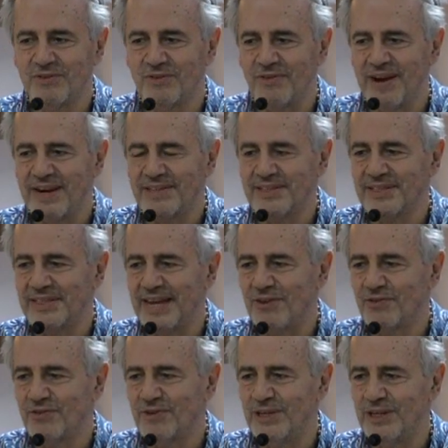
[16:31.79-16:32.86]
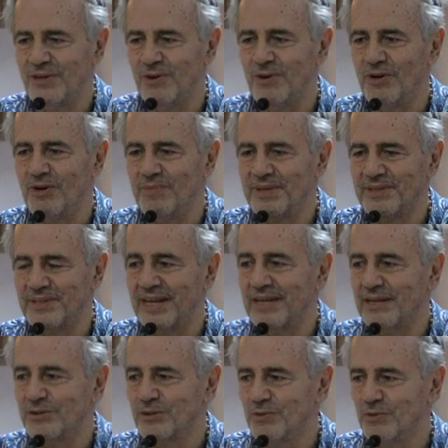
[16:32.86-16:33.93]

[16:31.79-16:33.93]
transnational economy. It's like a